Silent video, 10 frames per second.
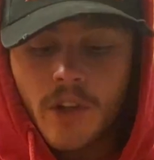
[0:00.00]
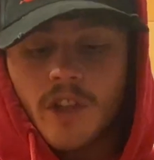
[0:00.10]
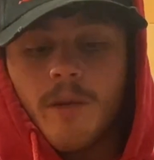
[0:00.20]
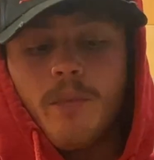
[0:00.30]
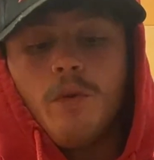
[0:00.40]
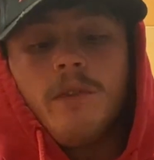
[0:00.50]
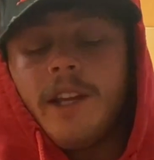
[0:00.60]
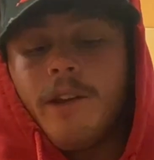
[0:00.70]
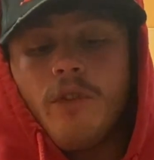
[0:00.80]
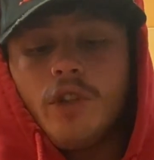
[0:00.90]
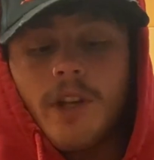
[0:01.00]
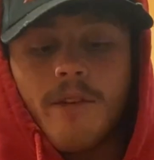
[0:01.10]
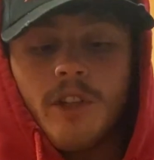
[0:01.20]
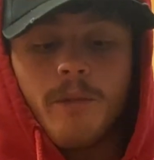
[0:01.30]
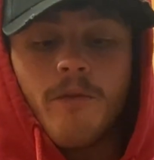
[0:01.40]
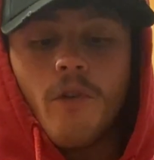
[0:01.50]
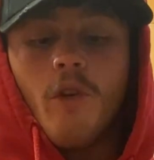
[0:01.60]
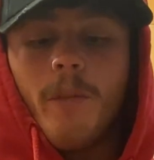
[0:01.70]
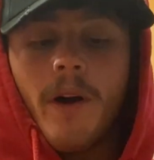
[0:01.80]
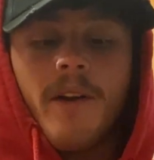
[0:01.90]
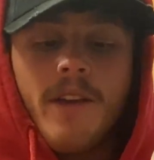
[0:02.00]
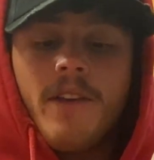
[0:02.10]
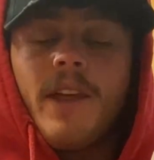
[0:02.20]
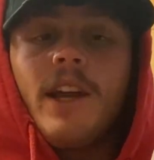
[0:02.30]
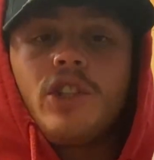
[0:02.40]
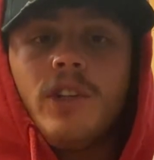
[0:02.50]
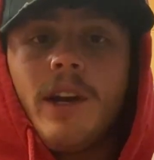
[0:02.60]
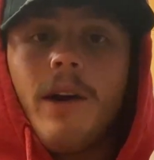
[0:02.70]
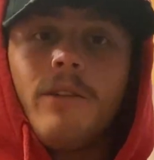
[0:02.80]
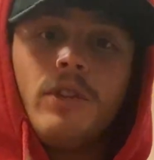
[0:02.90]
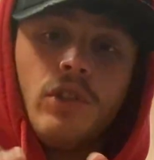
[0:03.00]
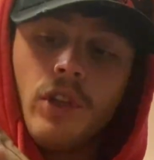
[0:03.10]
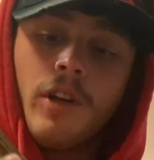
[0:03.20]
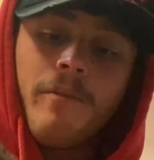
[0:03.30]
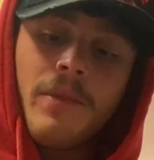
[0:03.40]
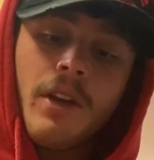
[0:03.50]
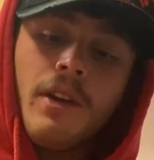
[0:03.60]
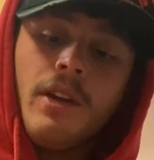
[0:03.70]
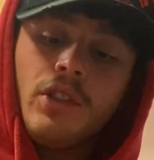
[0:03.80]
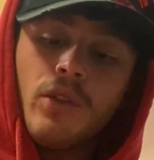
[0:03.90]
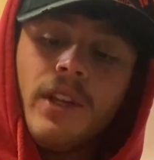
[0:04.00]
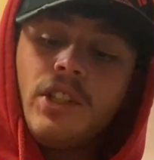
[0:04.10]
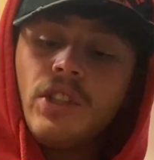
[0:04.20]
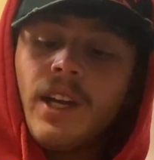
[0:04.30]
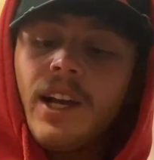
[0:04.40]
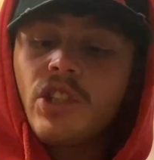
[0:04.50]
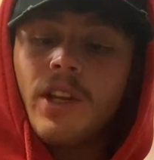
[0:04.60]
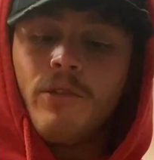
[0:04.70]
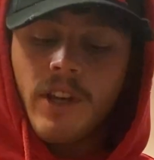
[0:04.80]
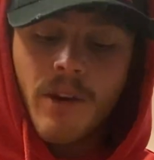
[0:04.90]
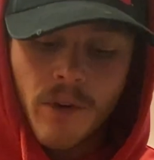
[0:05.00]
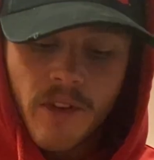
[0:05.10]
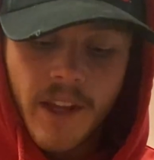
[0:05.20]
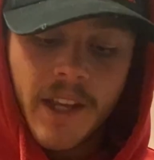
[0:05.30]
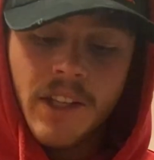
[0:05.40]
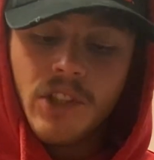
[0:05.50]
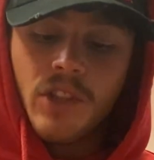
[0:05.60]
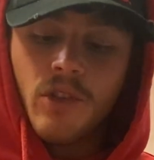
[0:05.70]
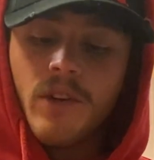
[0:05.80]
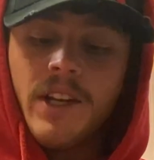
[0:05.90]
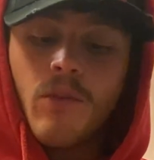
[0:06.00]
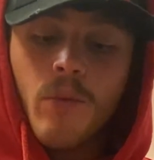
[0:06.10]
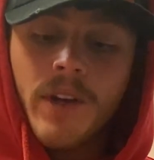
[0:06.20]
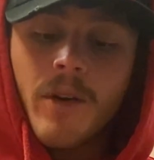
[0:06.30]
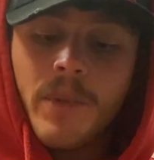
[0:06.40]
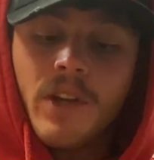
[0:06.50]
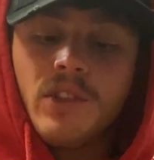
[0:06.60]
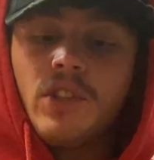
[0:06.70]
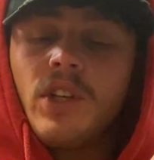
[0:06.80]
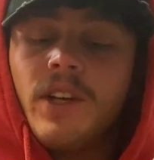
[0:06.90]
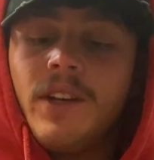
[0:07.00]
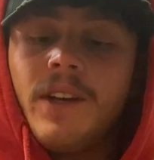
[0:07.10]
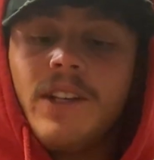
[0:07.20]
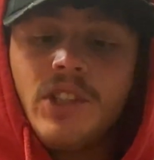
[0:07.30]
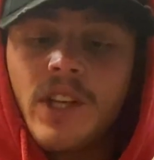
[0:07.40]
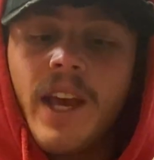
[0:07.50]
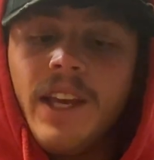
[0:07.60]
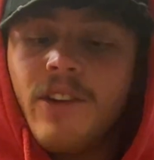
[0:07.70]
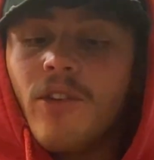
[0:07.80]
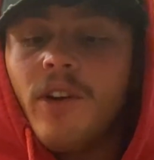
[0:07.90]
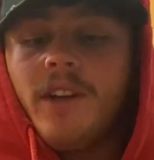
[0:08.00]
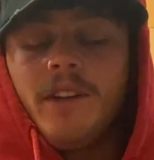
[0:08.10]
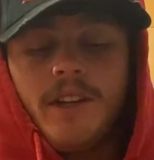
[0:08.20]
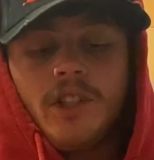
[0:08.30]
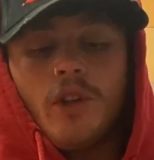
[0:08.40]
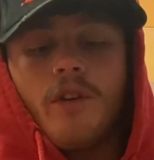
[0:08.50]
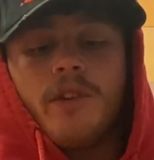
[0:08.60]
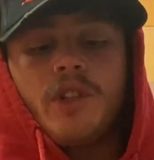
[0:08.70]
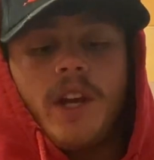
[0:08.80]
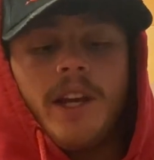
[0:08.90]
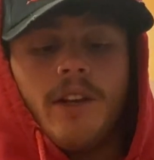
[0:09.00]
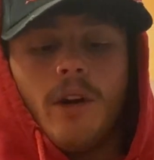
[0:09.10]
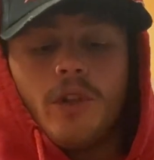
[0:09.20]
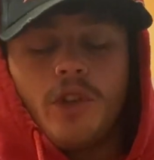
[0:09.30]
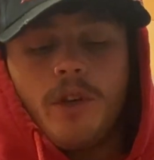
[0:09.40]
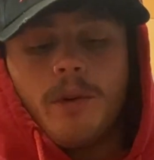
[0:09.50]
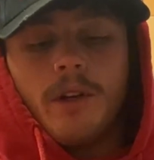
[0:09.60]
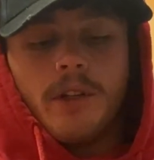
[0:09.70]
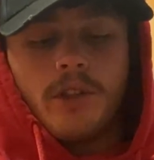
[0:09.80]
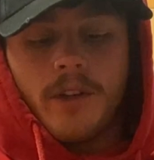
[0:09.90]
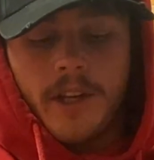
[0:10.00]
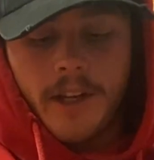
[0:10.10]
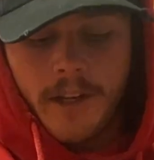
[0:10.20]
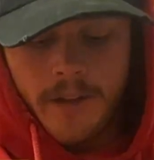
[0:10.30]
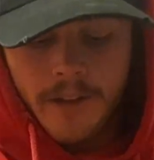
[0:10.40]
example, they never used to have this before, but they actually now have dessert. So this is actually, if you get one of these, you're in a winner, because it's a cake, right? It's an orange cake. I'll show you what it looks like in here.